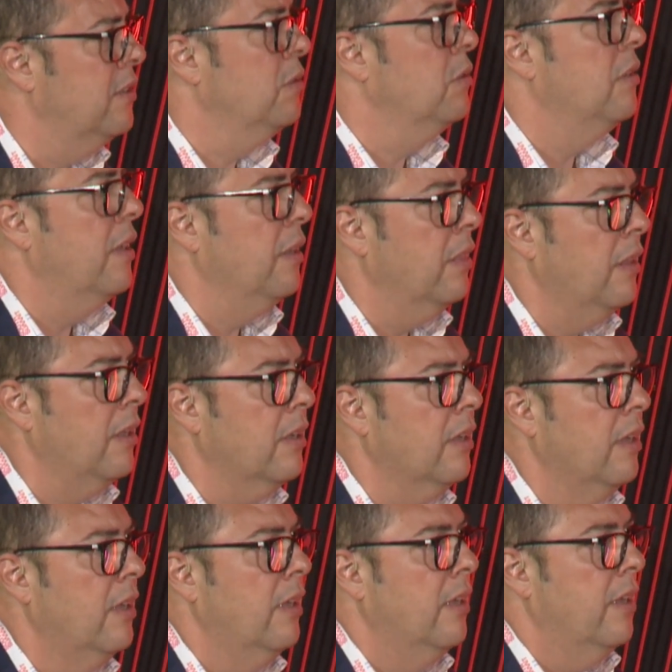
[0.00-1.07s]
so I think
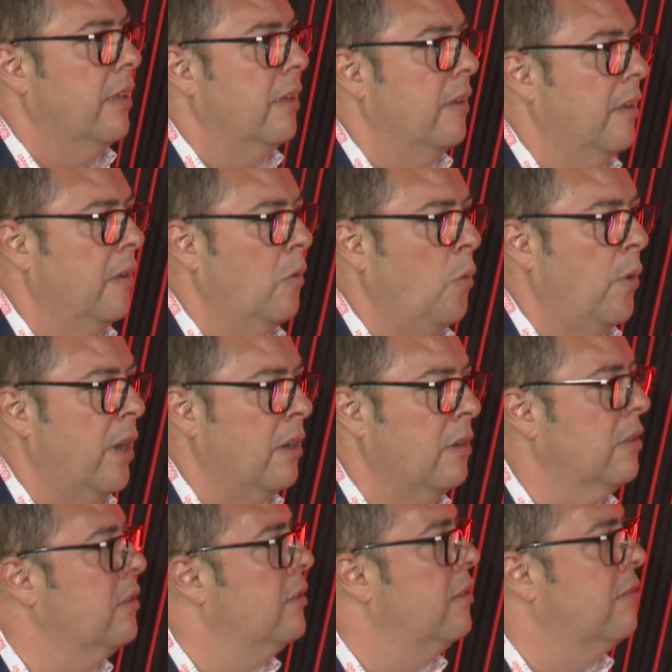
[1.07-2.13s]
we are
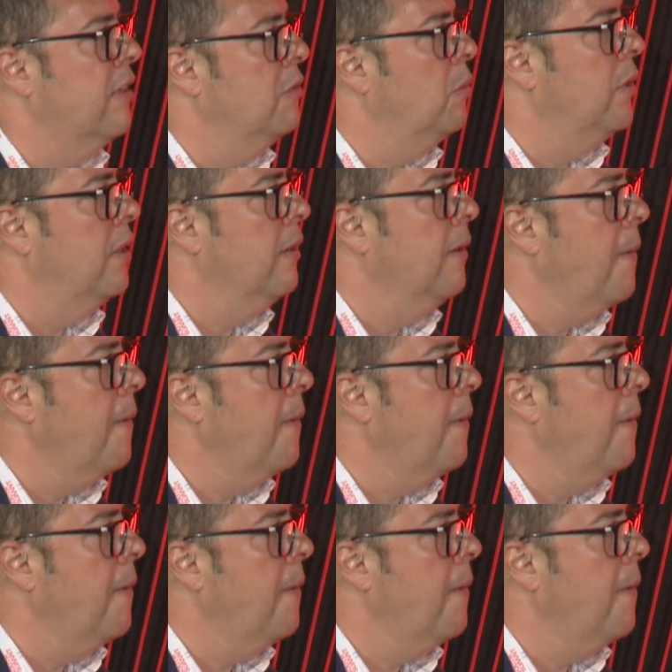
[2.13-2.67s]
going the right way.